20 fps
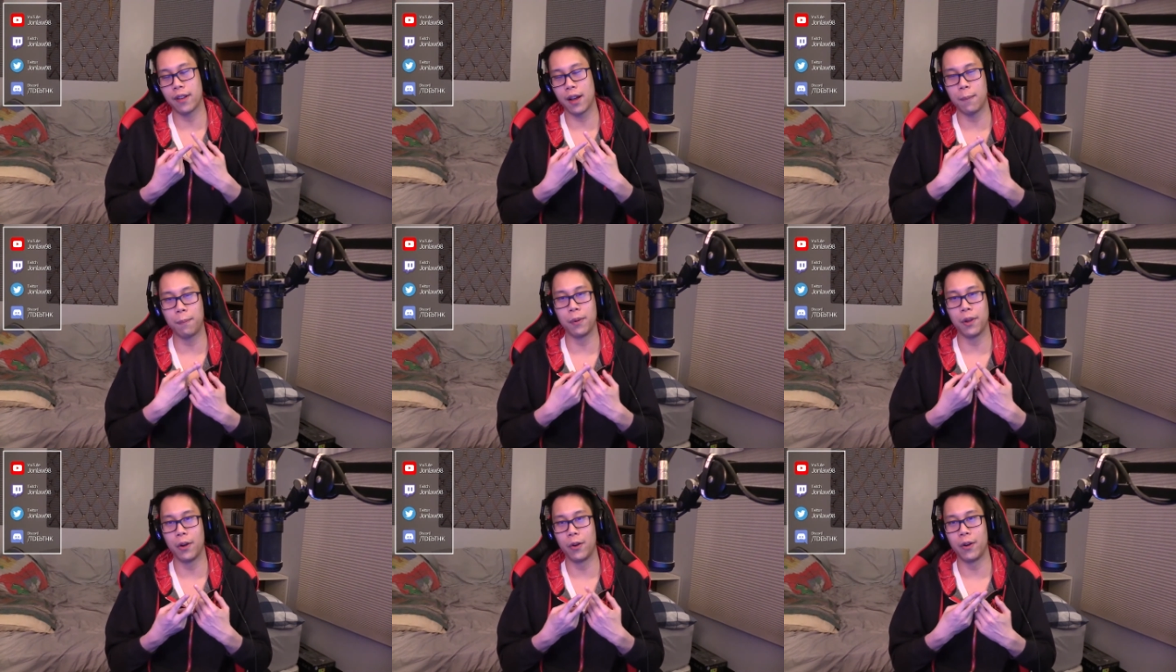
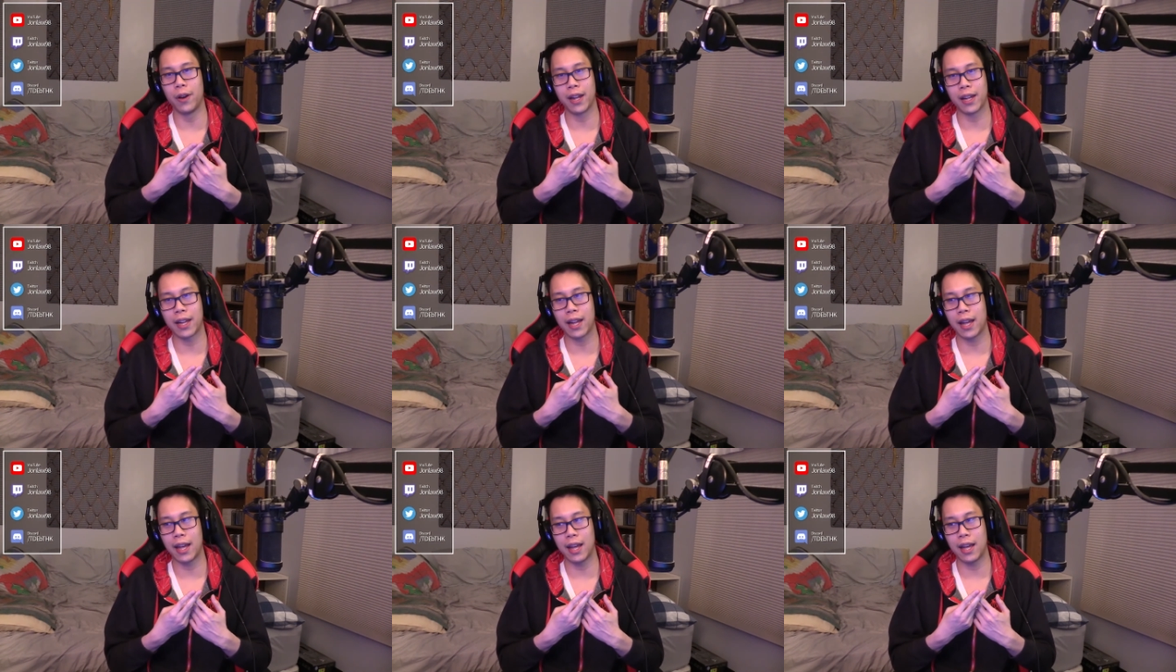
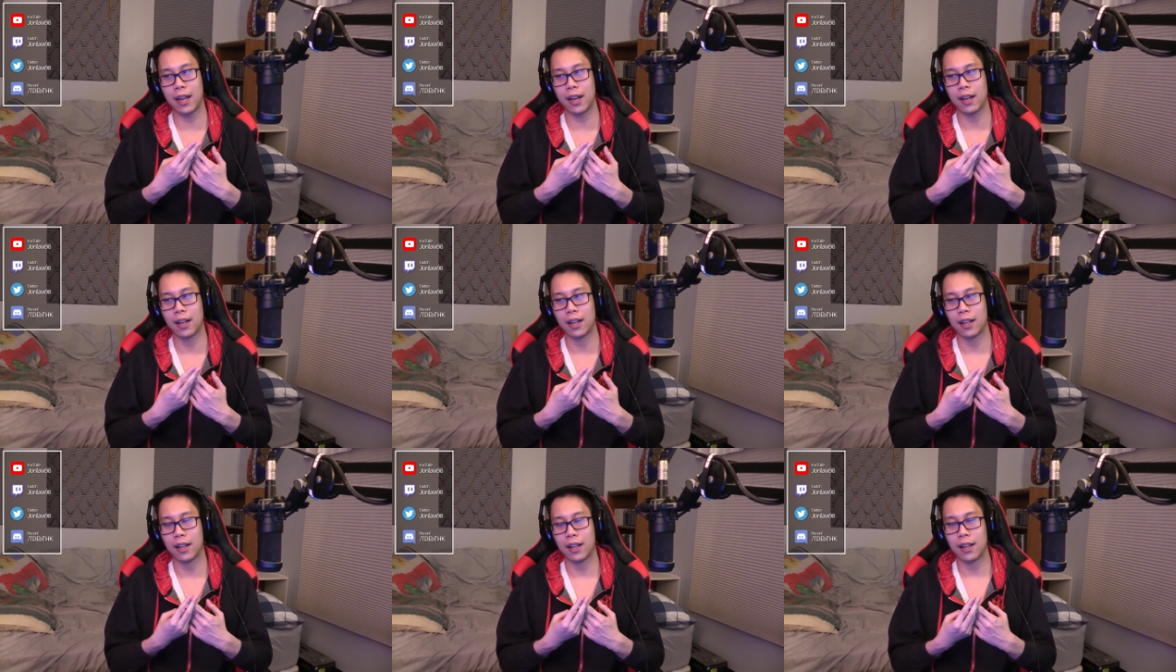uploading it,
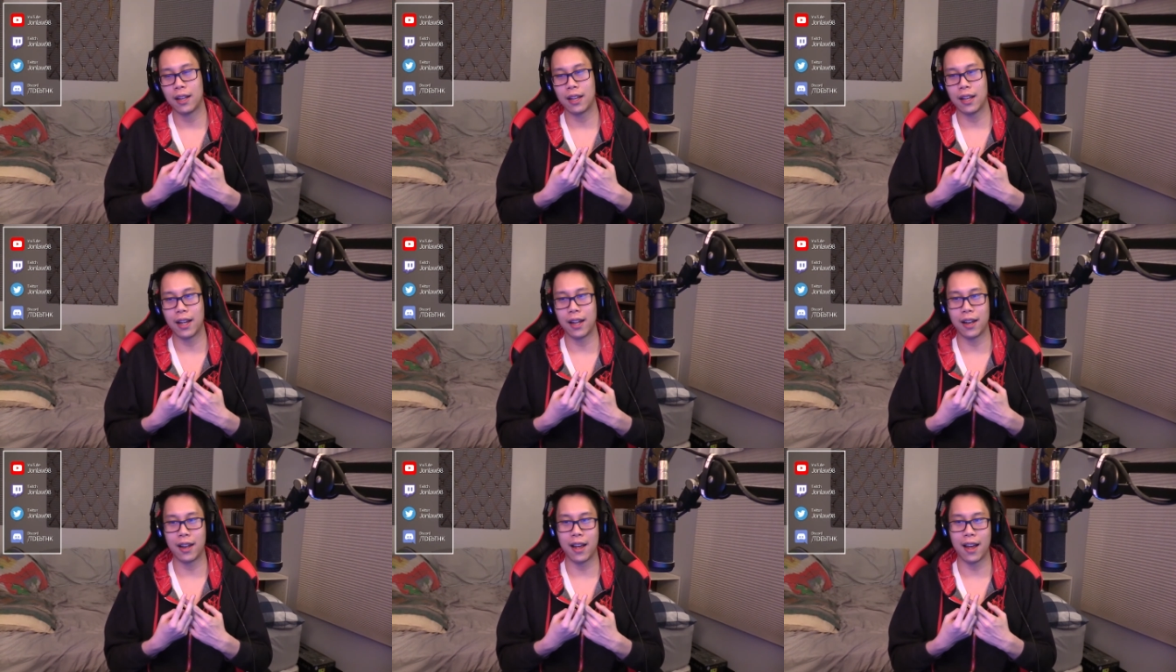
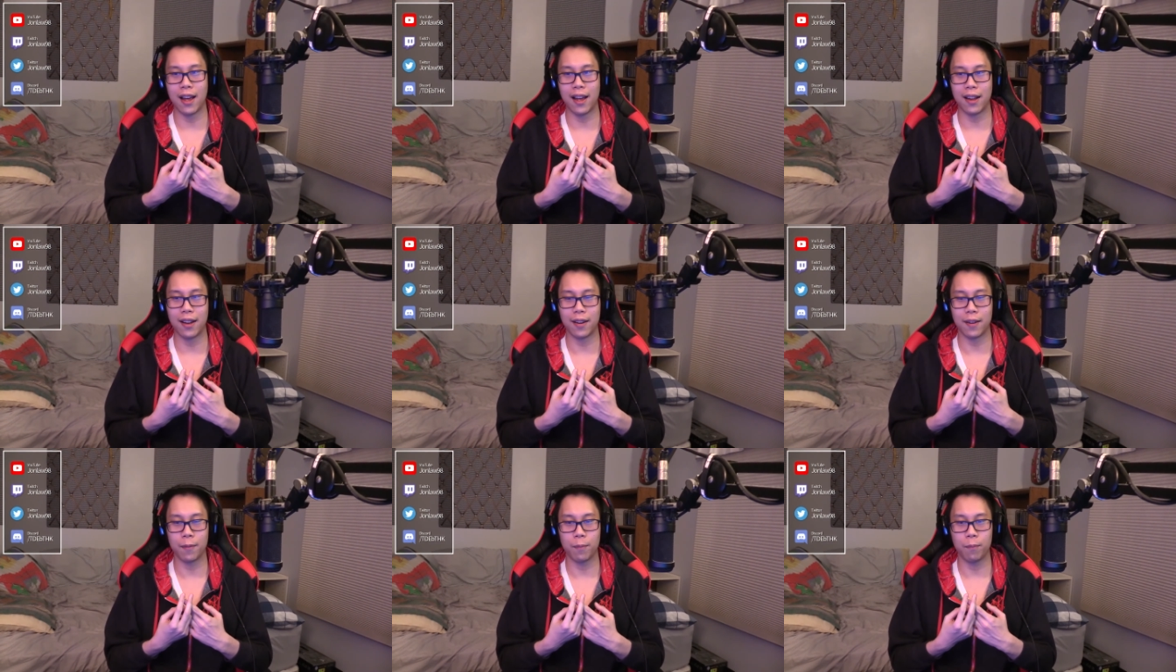and
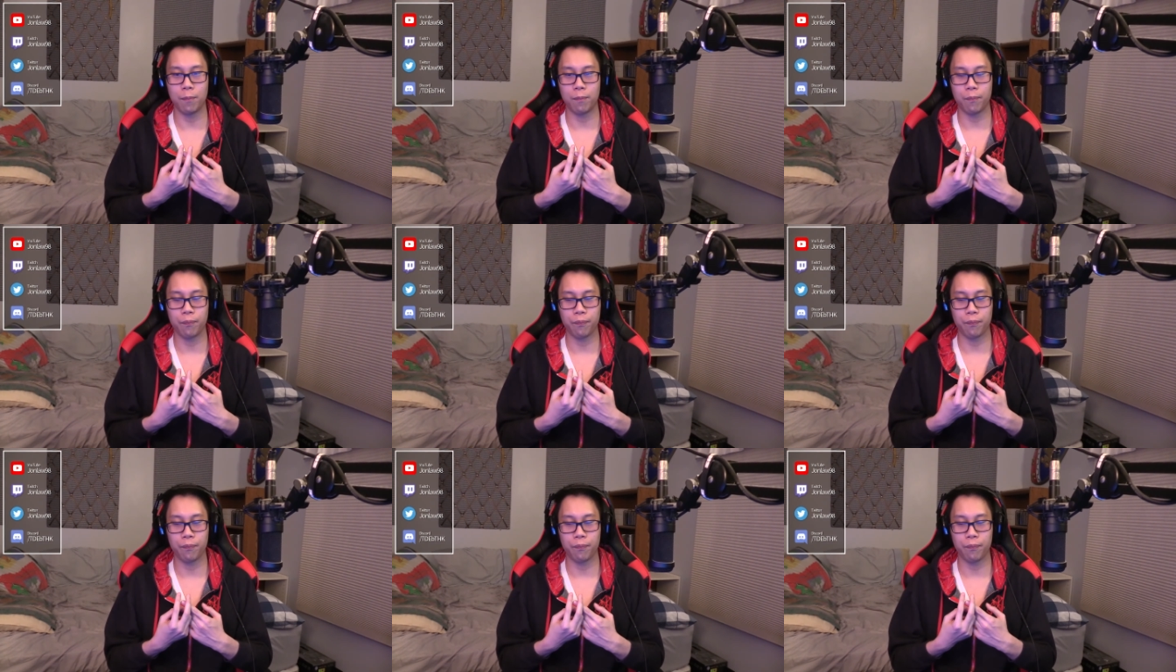then